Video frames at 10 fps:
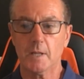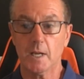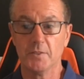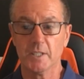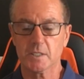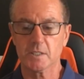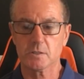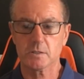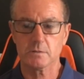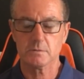and this
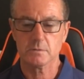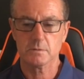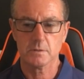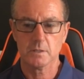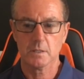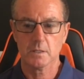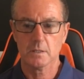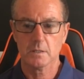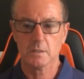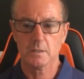is
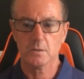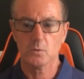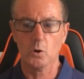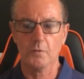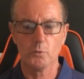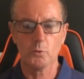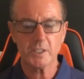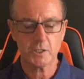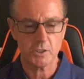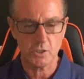over
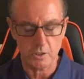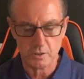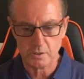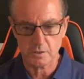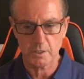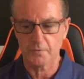recent years,